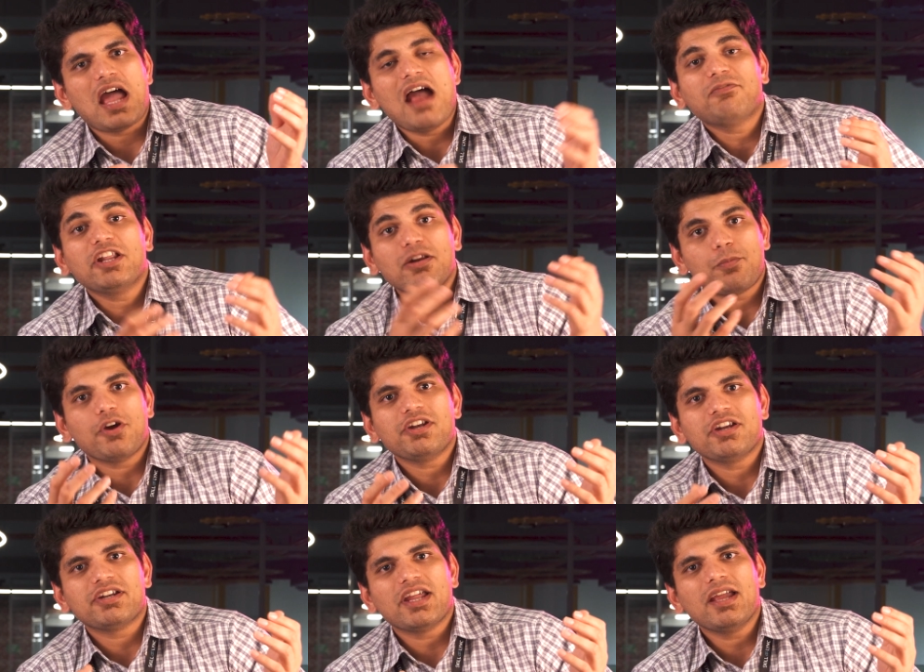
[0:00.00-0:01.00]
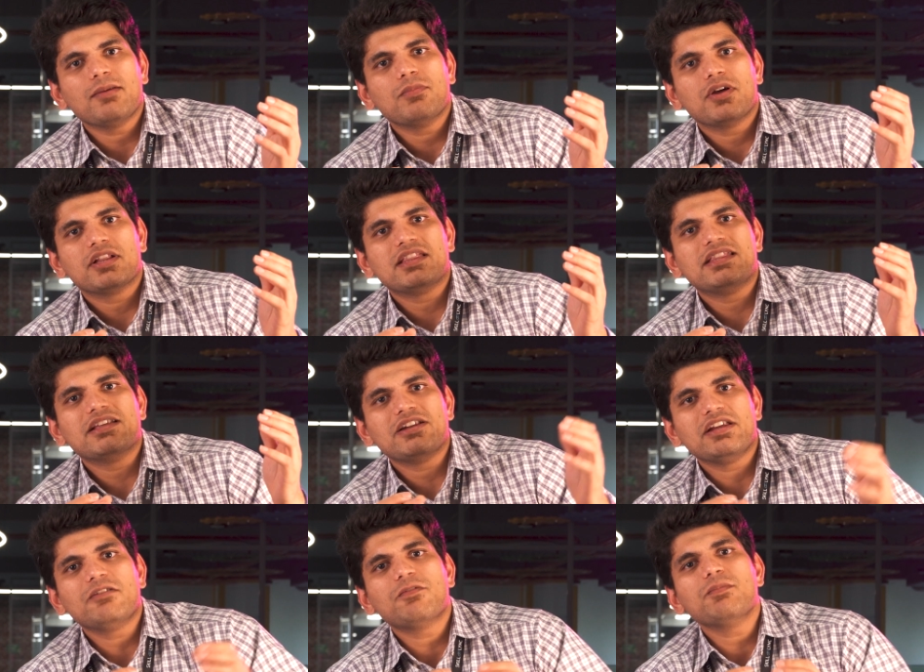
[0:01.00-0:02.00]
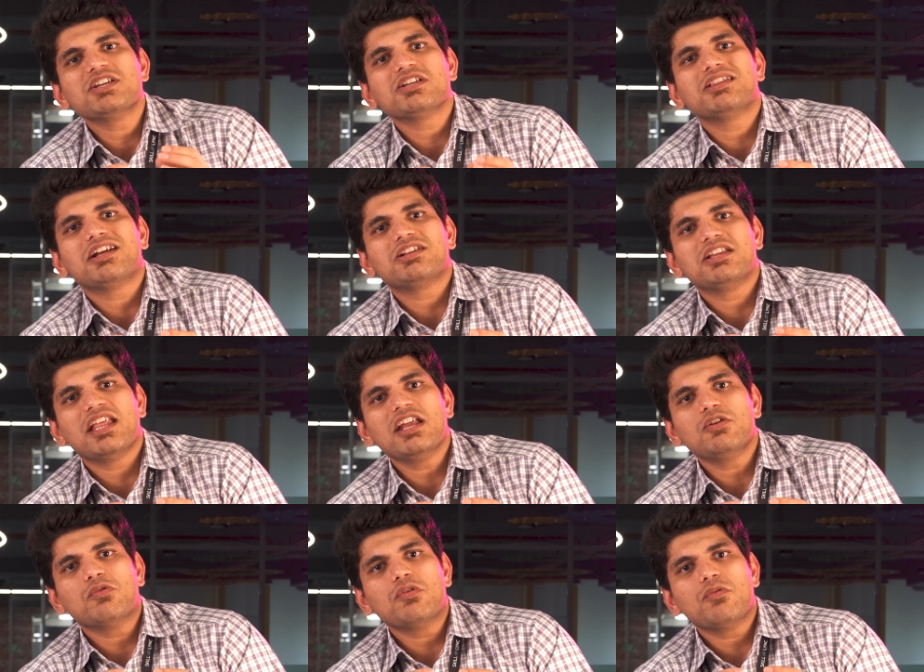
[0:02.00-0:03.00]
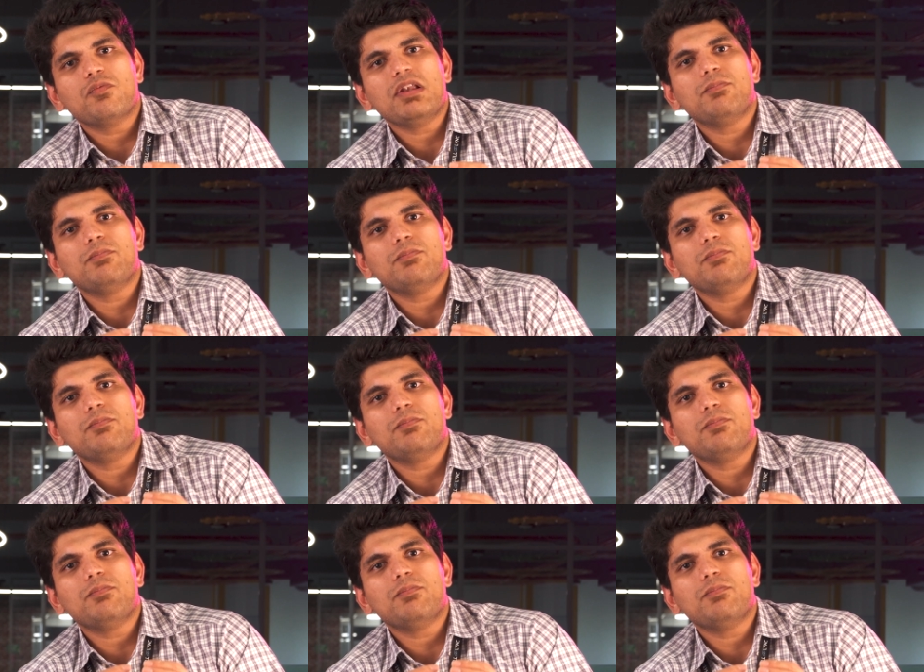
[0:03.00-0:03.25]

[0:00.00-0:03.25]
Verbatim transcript: after a point in time the information that they know